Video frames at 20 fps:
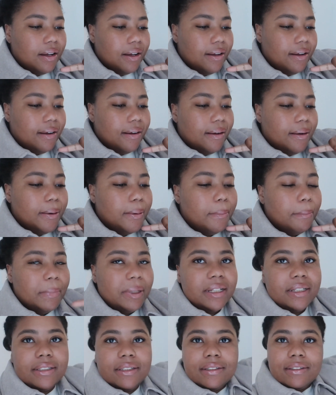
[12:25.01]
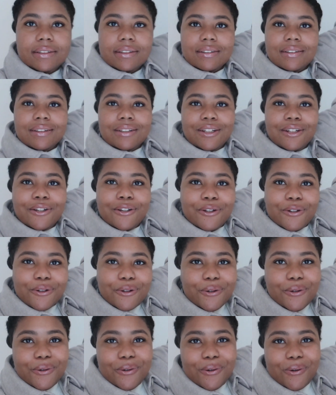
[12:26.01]
Um,
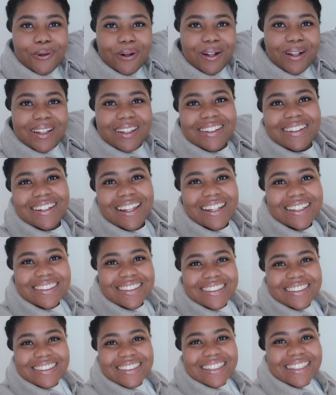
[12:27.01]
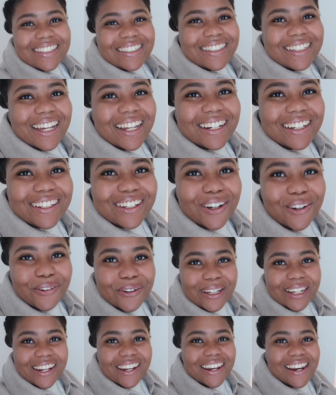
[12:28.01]
cool, let's get it
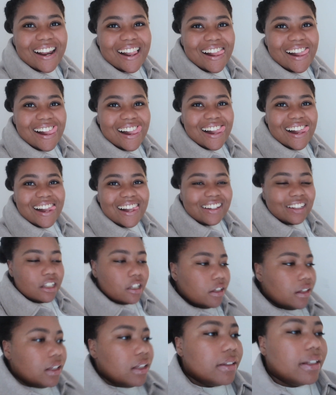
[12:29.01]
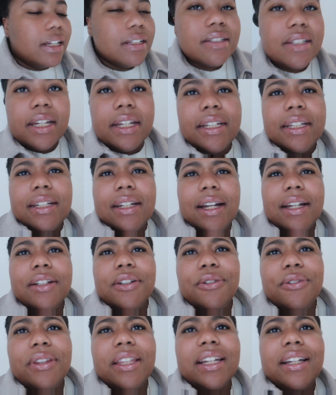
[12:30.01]
going. Last night, I
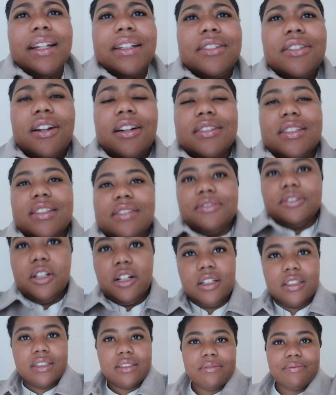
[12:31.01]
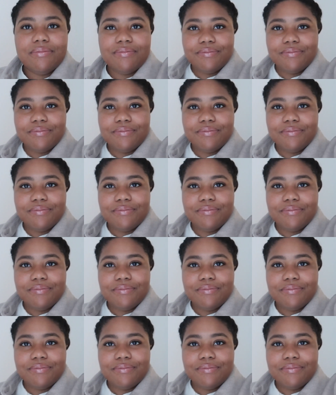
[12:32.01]
don't think I talked to the vlog.